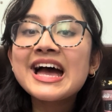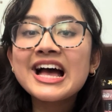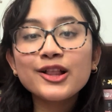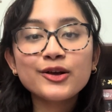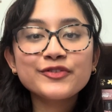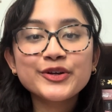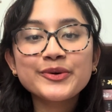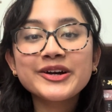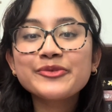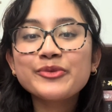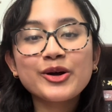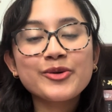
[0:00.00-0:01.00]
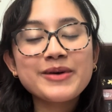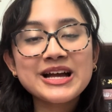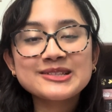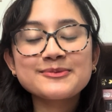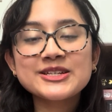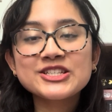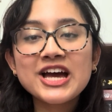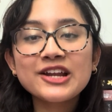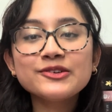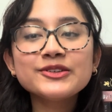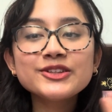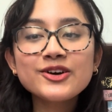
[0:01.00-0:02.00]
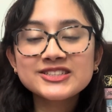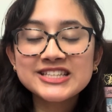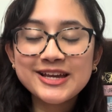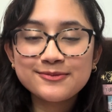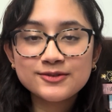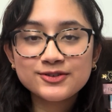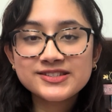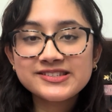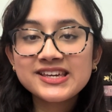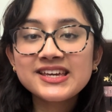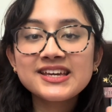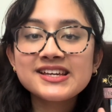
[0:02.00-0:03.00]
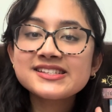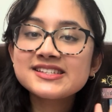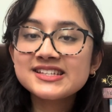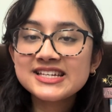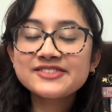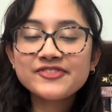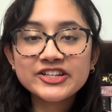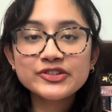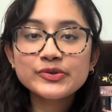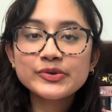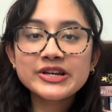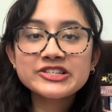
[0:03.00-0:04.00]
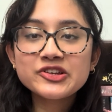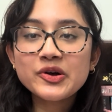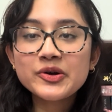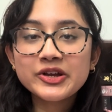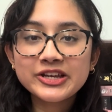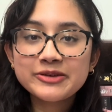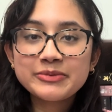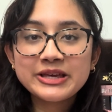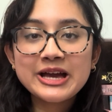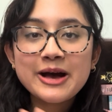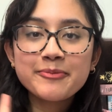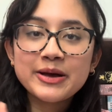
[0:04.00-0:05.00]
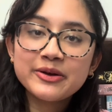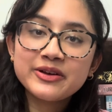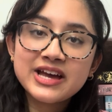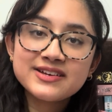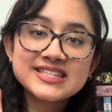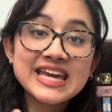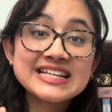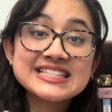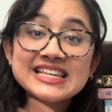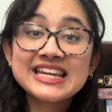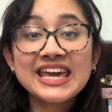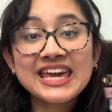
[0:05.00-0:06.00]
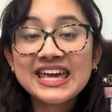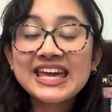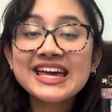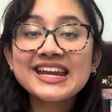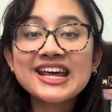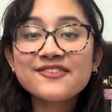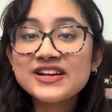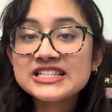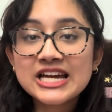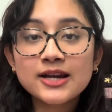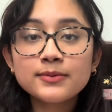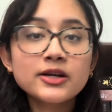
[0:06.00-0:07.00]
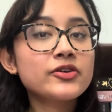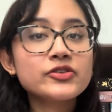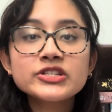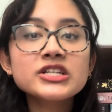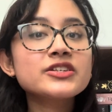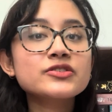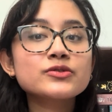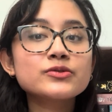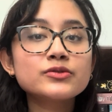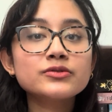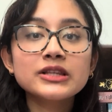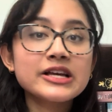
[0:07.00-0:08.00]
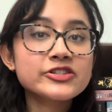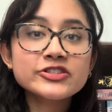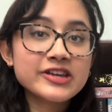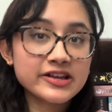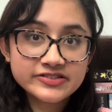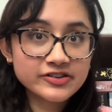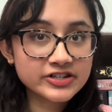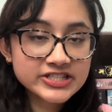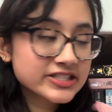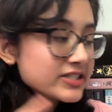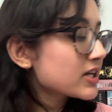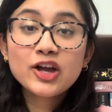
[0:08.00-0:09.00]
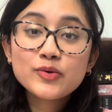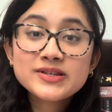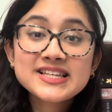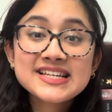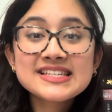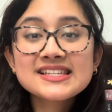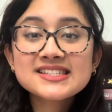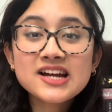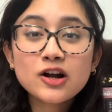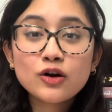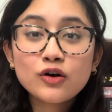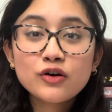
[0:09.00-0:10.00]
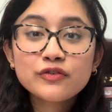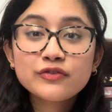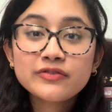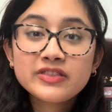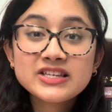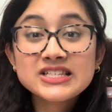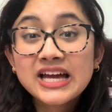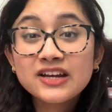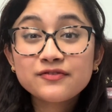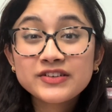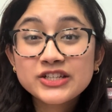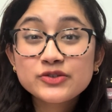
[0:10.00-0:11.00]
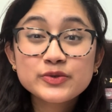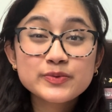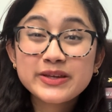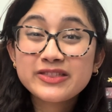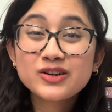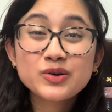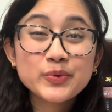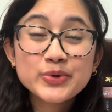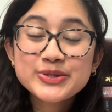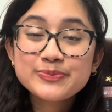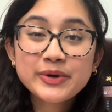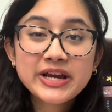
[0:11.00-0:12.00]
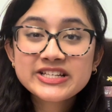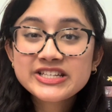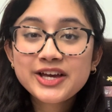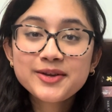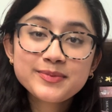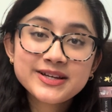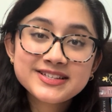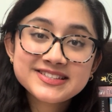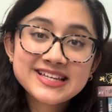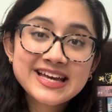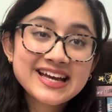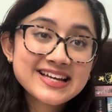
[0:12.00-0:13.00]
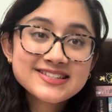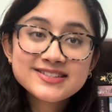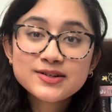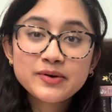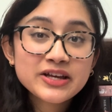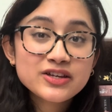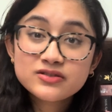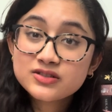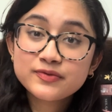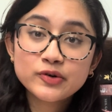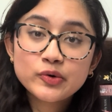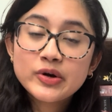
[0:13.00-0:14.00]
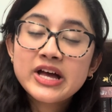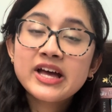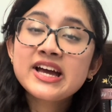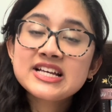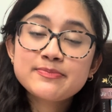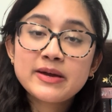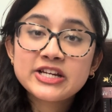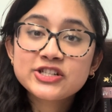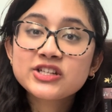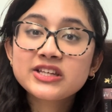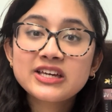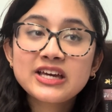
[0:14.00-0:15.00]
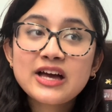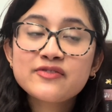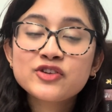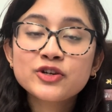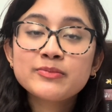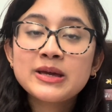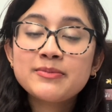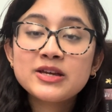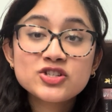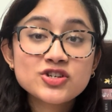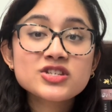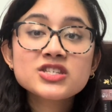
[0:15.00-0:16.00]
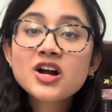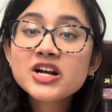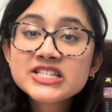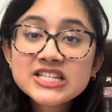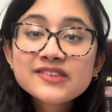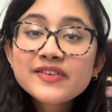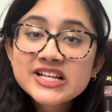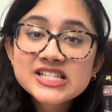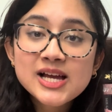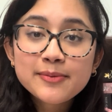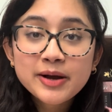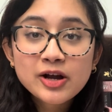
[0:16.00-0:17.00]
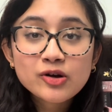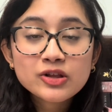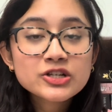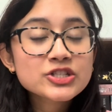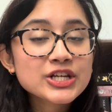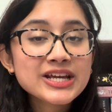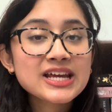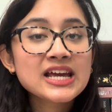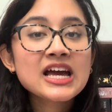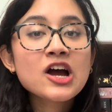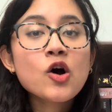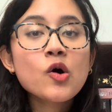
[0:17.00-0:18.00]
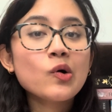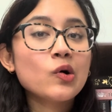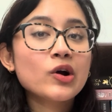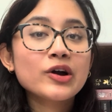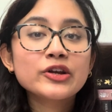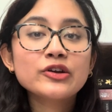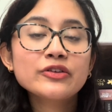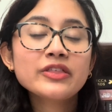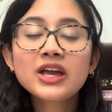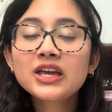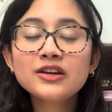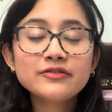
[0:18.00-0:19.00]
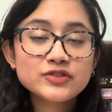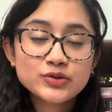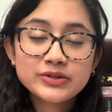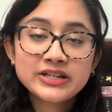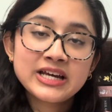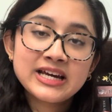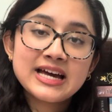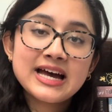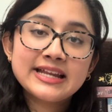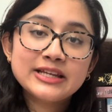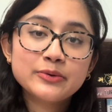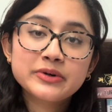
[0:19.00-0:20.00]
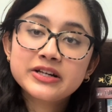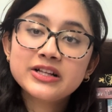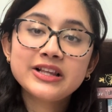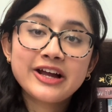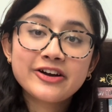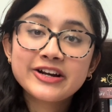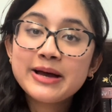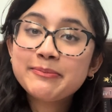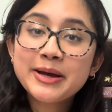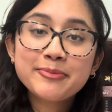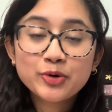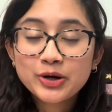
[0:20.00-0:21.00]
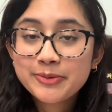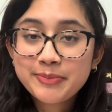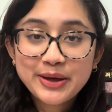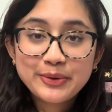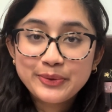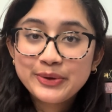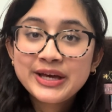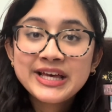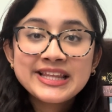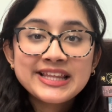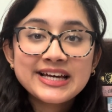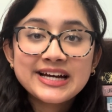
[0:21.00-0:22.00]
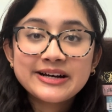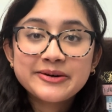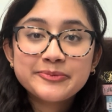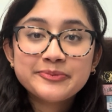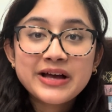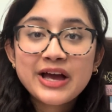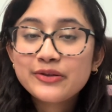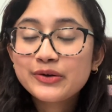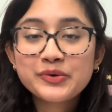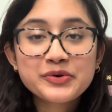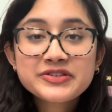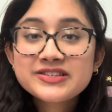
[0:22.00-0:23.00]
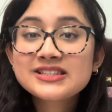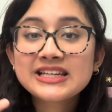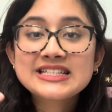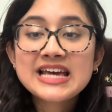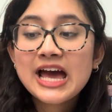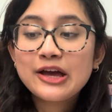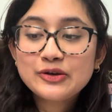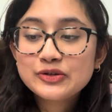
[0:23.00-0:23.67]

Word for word: Hello everyone, welcome back to my channel, long time no see. Today's video is going to be about how to get an A in Advanced Higher Biology, so let's just get started. I always like to start off these kind of videos with a course breakdown because it is quite useful, especially if you're maybe just starting Advanced Higher Biology or you're thinking of doing it and you want to learn a bit more about um, how the course is laid out.